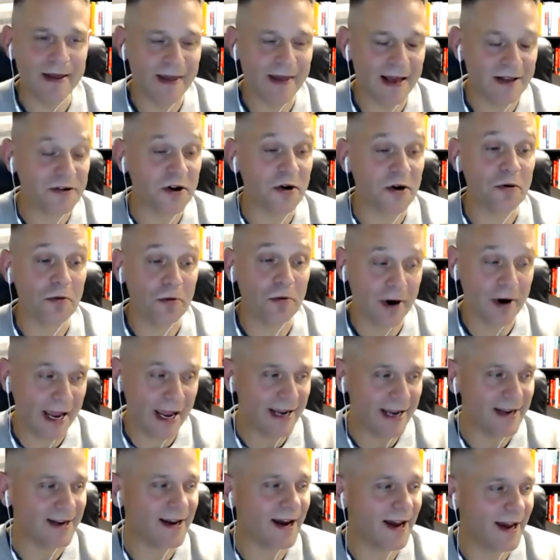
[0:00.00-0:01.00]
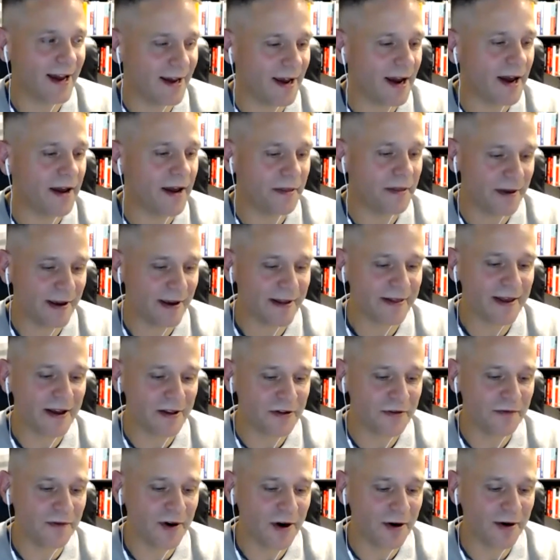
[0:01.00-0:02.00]
that's a great i i think
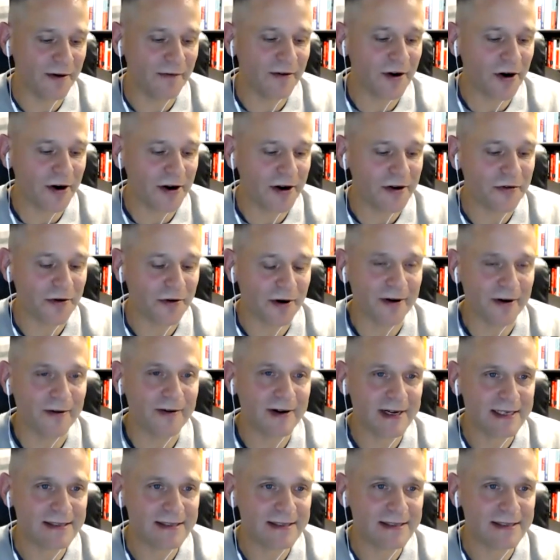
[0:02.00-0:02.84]
that's very very true